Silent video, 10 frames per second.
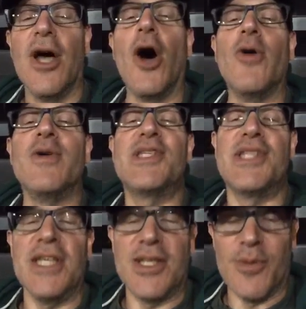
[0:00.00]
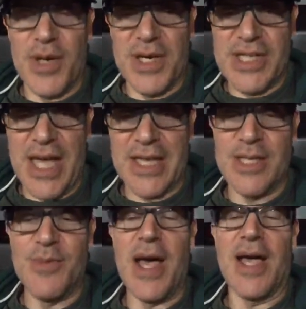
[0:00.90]
A oh, receipt to bring
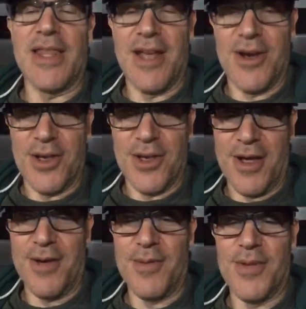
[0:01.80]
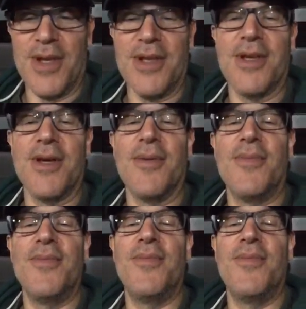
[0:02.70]
sexy back. There you go. There you go.